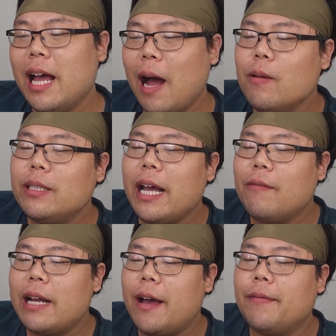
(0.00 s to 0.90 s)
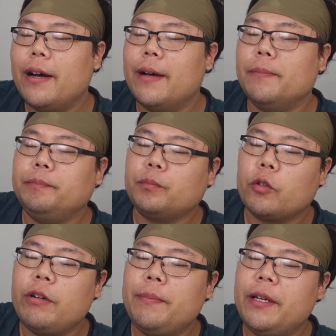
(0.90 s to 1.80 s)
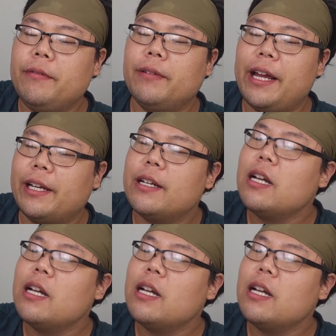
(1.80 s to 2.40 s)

I would say I would have cream beef like